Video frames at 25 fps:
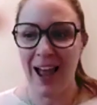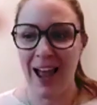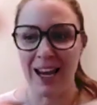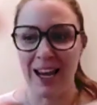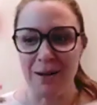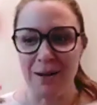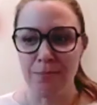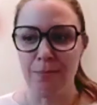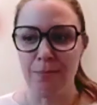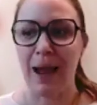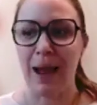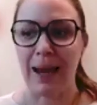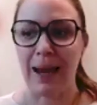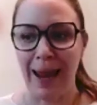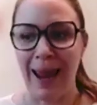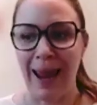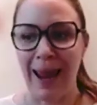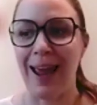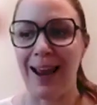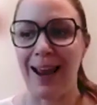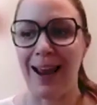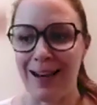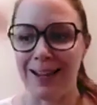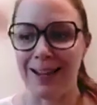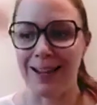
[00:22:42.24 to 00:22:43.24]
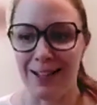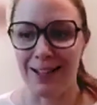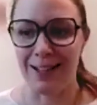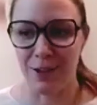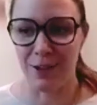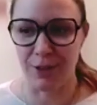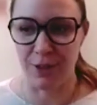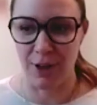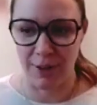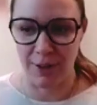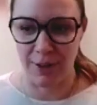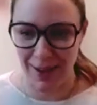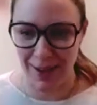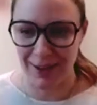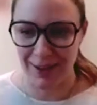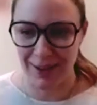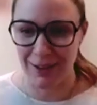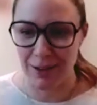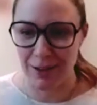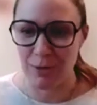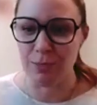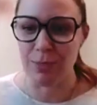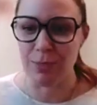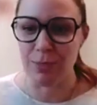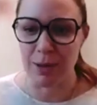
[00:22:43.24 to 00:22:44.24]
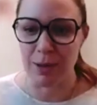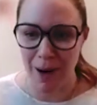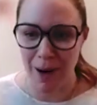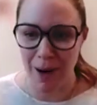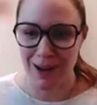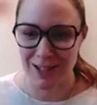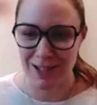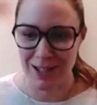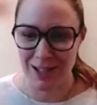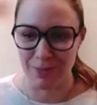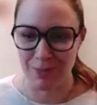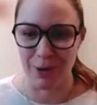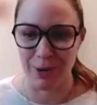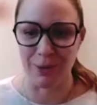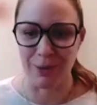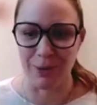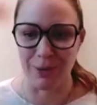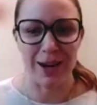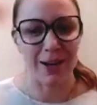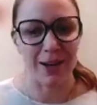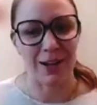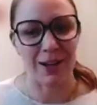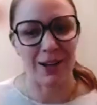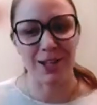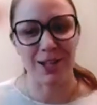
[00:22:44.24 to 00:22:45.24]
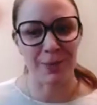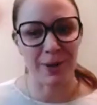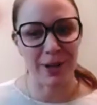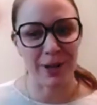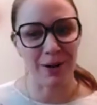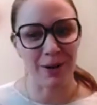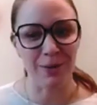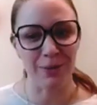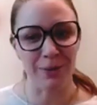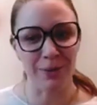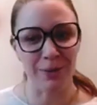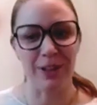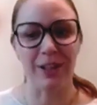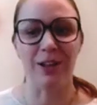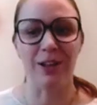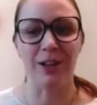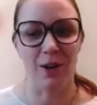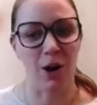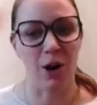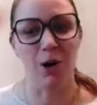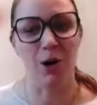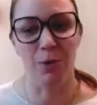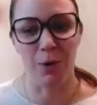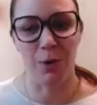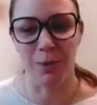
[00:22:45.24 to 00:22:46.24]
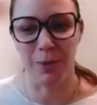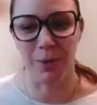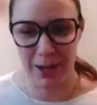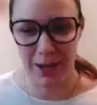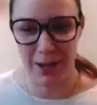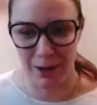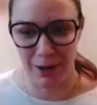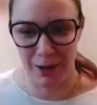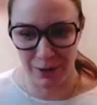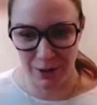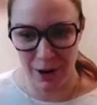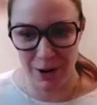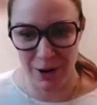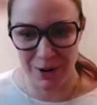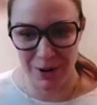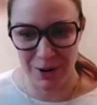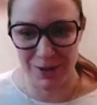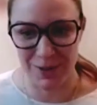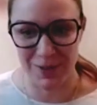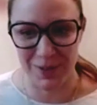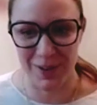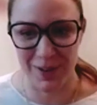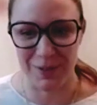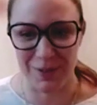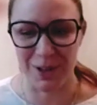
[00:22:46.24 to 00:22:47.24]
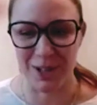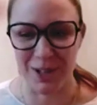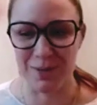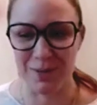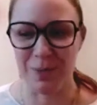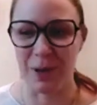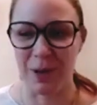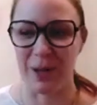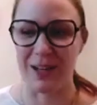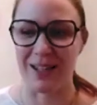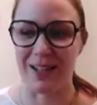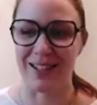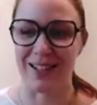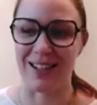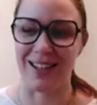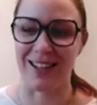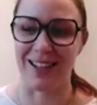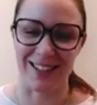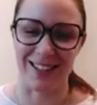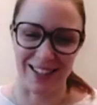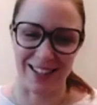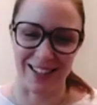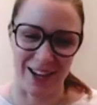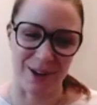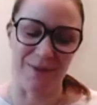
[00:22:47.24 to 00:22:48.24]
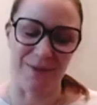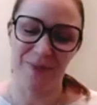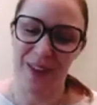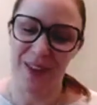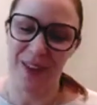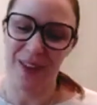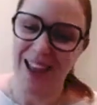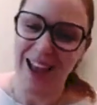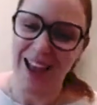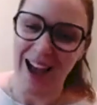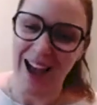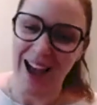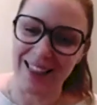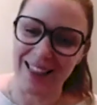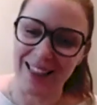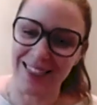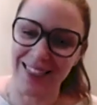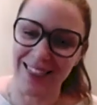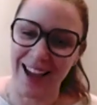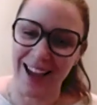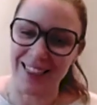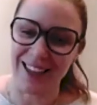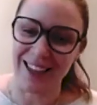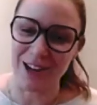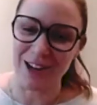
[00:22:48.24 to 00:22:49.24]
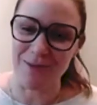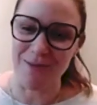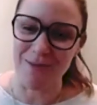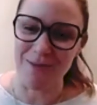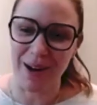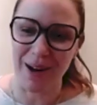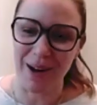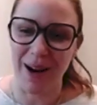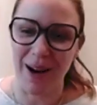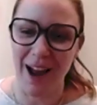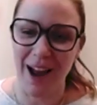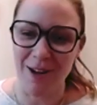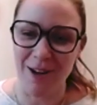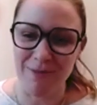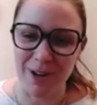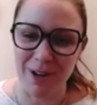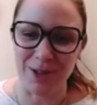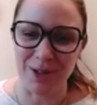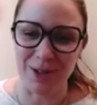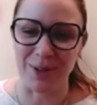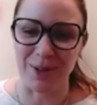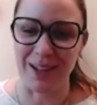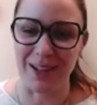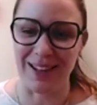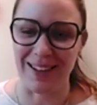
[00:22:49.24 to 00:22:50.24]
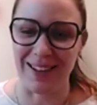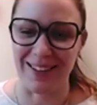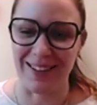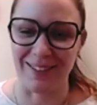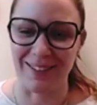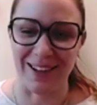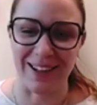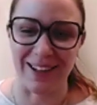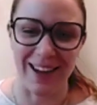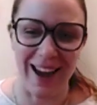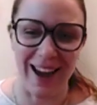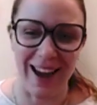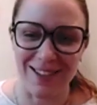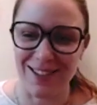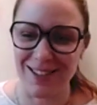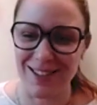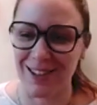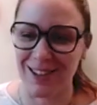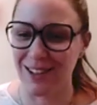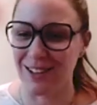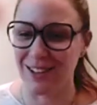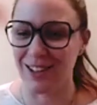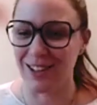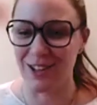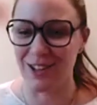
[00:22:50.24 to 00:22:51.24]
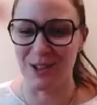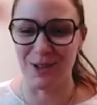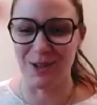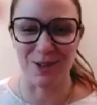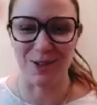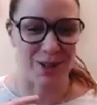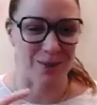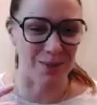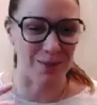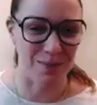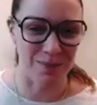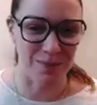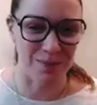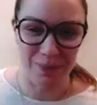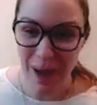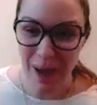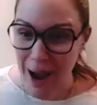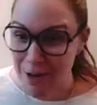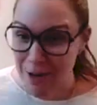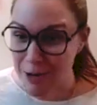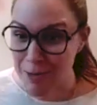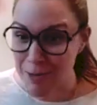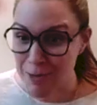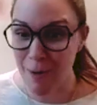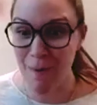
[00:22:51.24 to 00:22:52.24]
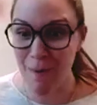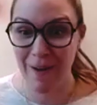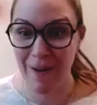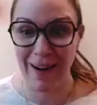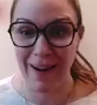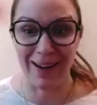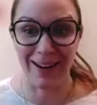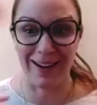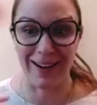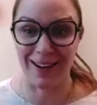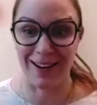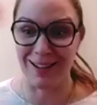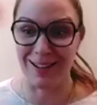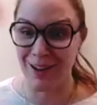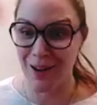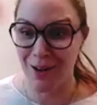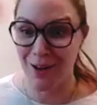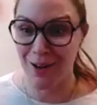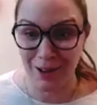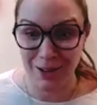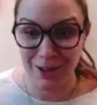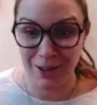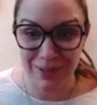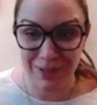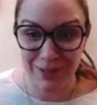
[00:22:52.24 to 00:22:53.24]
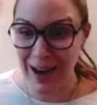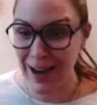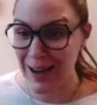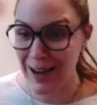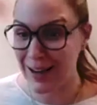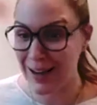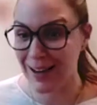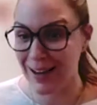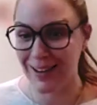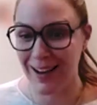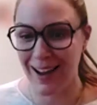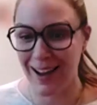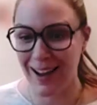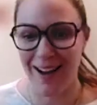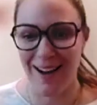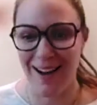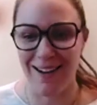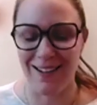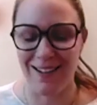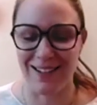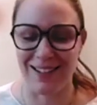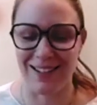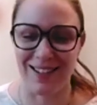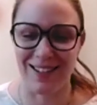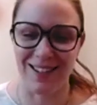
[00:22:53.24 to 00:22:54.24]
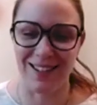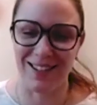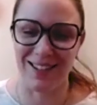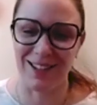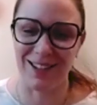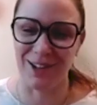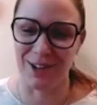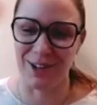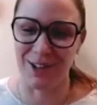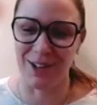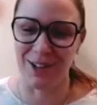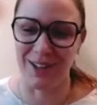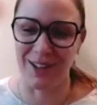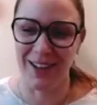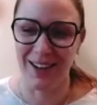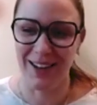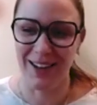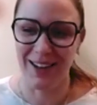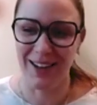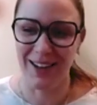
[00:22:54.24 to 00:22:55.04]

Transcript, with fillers: In my head, I still thought that couldn't be possible, right? Because we don't really know what we don't know because we never Agreed. experienced it. So I, I, think no matter how much we we counsel and use the PowerPoint and it's all in writing now, it's still